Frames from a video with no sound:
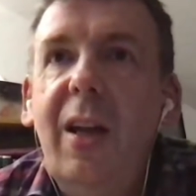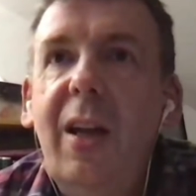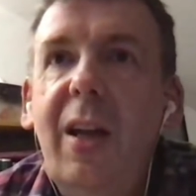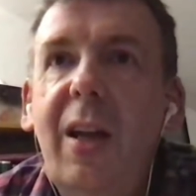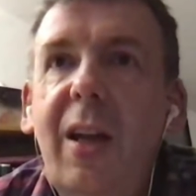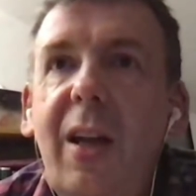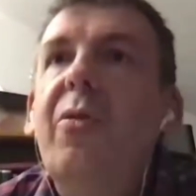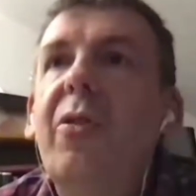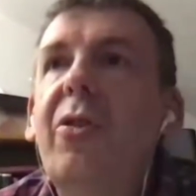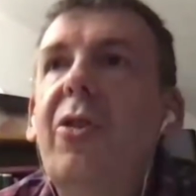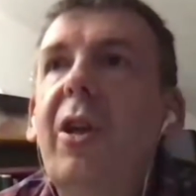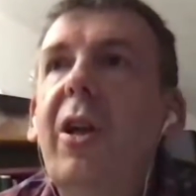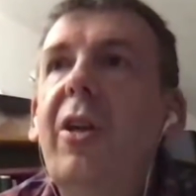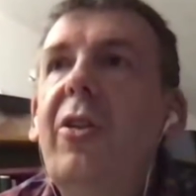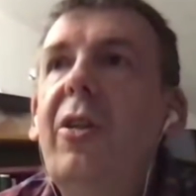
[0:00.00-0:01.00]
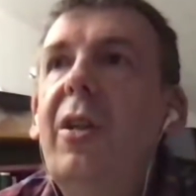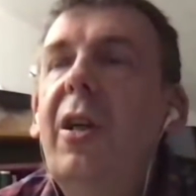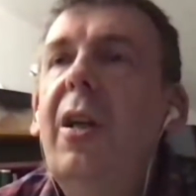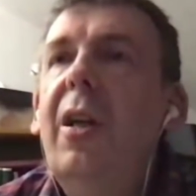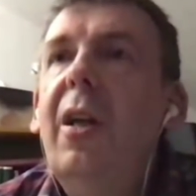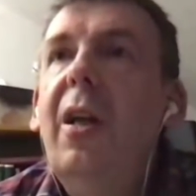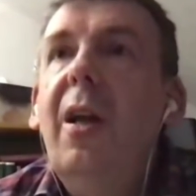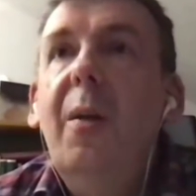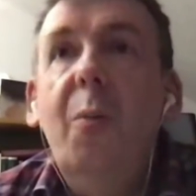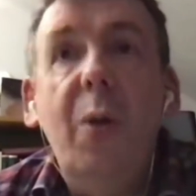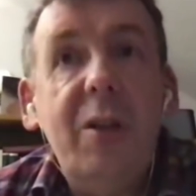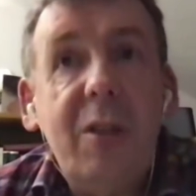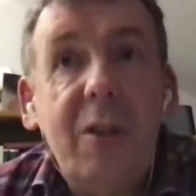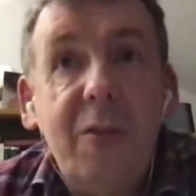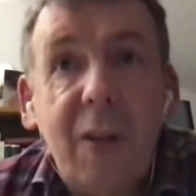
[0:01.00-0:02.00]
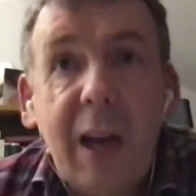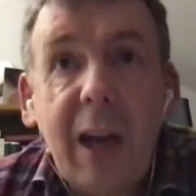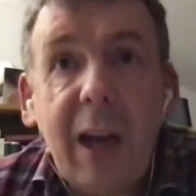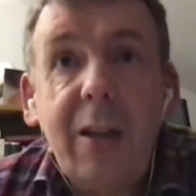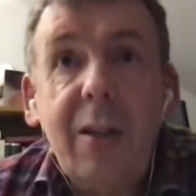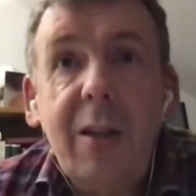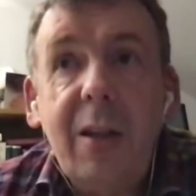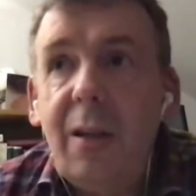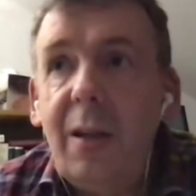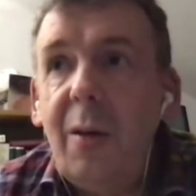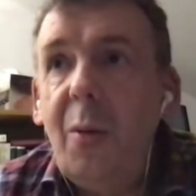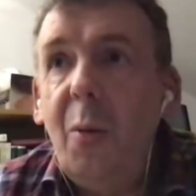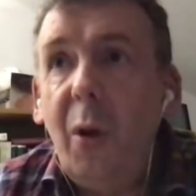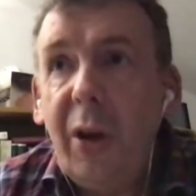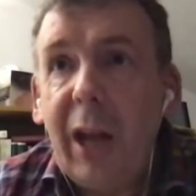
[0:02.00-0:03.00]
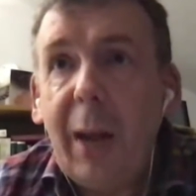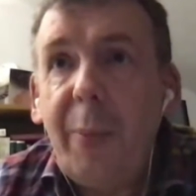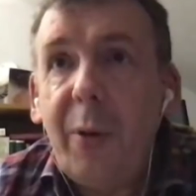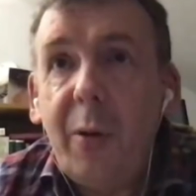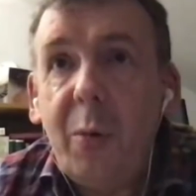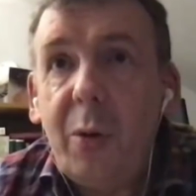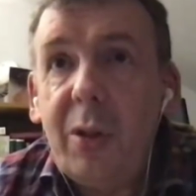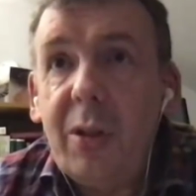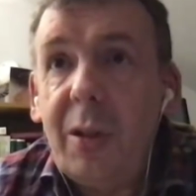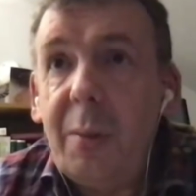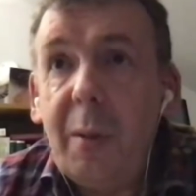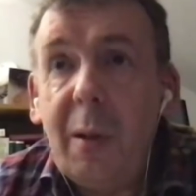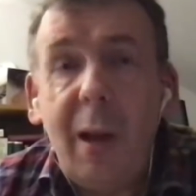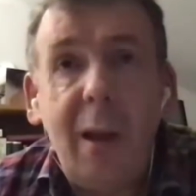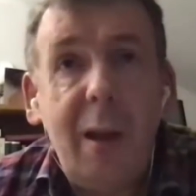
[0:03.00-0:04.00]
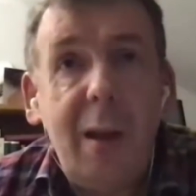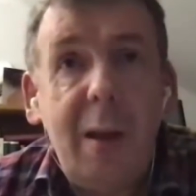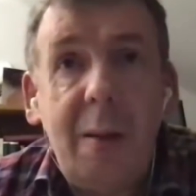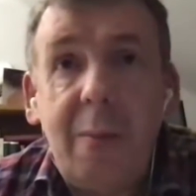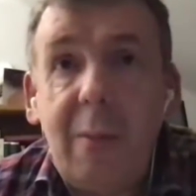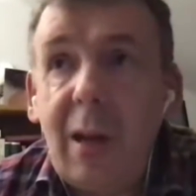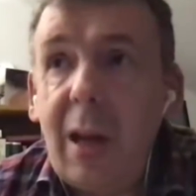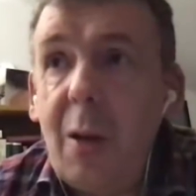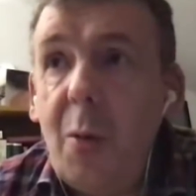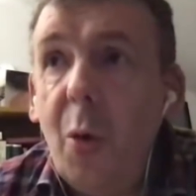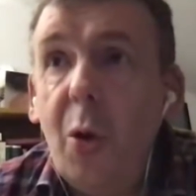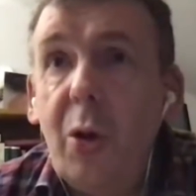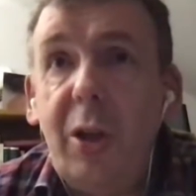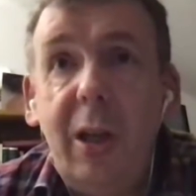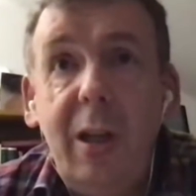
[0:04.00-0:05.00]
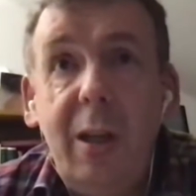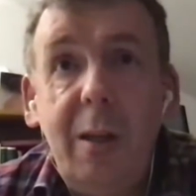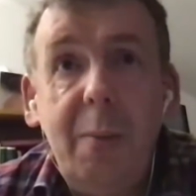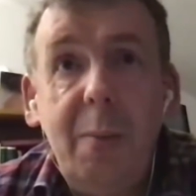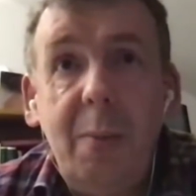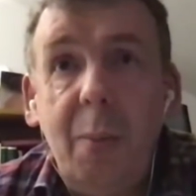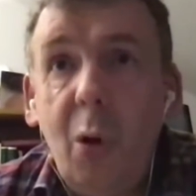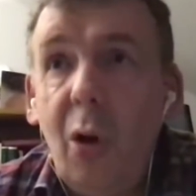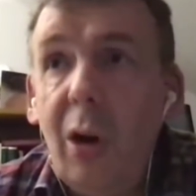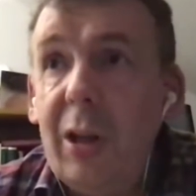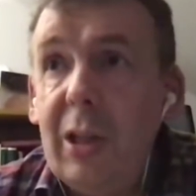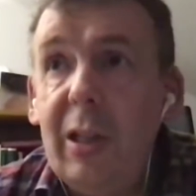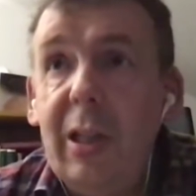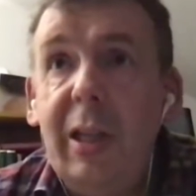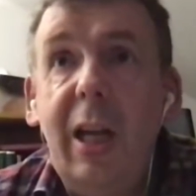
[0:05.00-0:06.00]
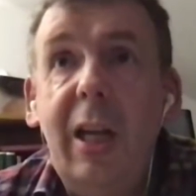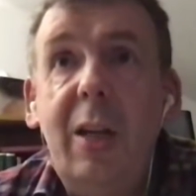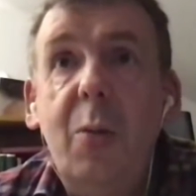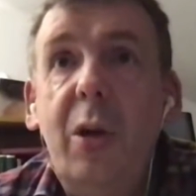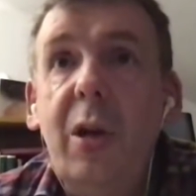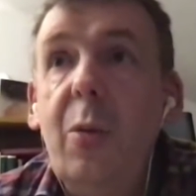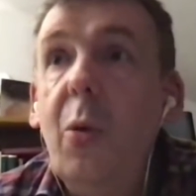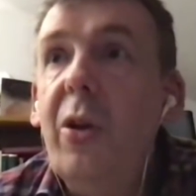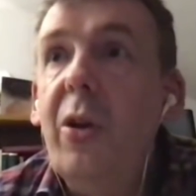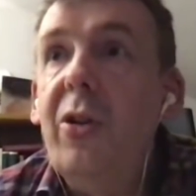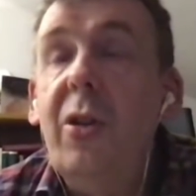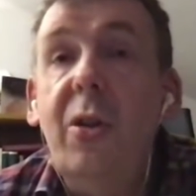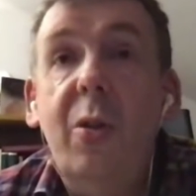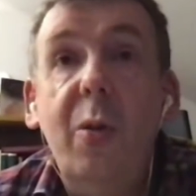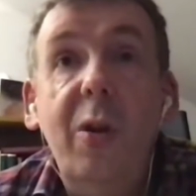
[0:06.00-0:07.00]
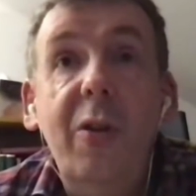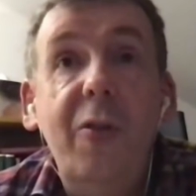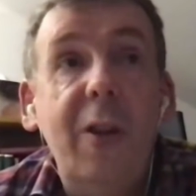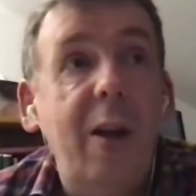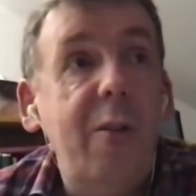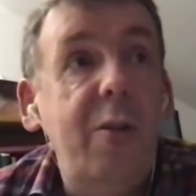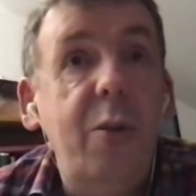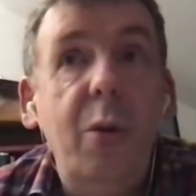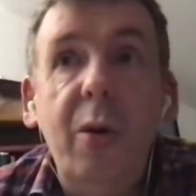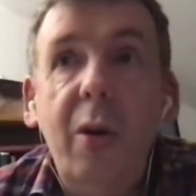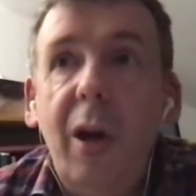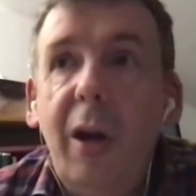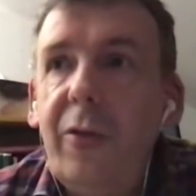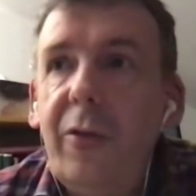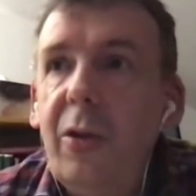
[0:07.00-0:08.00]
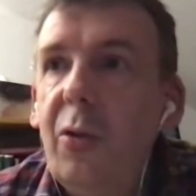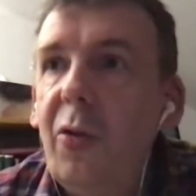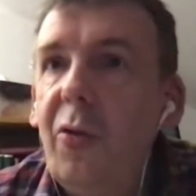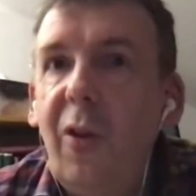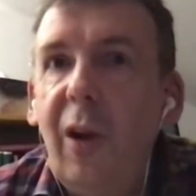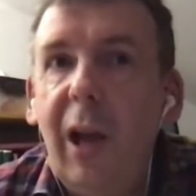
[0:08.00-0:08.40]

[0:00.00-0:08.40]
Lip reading: to the church. Whereas, in fact, what happened was that he walked in, more or less indicated what he wanted to do, and found door after door flung